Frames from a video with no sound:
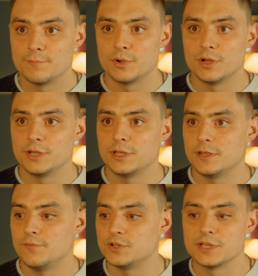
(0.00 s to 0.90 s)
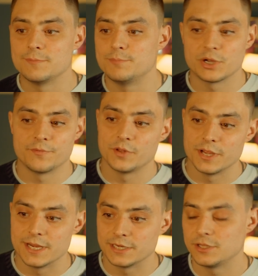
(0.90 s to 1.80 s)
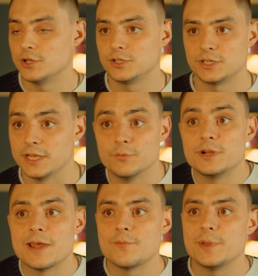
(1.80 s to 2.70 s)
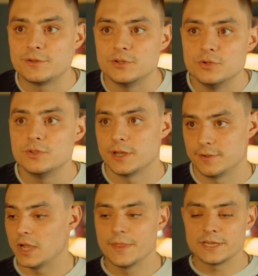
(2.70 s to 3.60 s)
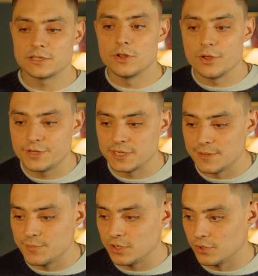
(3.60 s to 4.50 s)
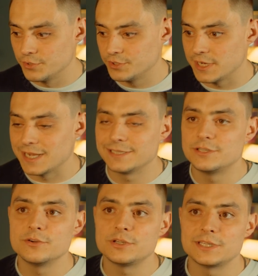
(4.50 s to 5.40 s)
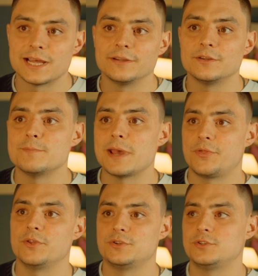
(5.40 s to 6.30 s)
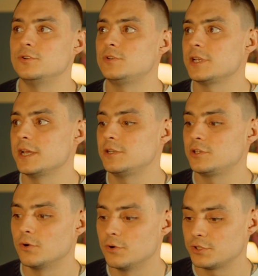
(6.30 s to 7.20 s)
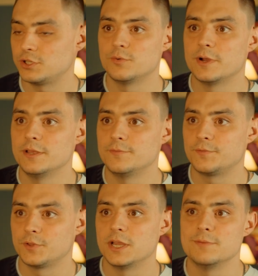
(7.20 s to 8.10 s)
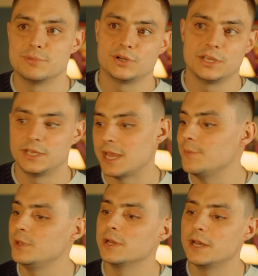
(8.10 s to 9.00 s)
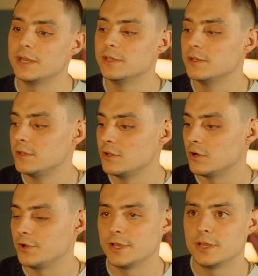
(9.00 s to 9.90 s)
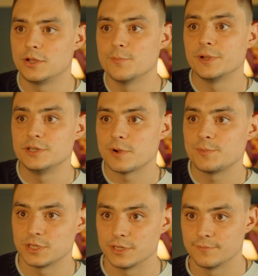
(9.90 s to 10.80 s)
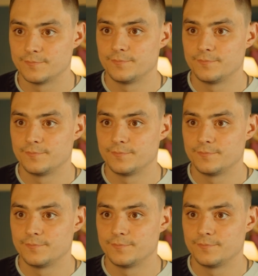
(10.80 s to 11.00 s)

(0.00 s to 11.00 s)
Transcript: But if you said book a flight next Thursday, it would never be able to do that. And that's a lot of the time because it has no standard method to, say, talk to a flight booking API on a company's website,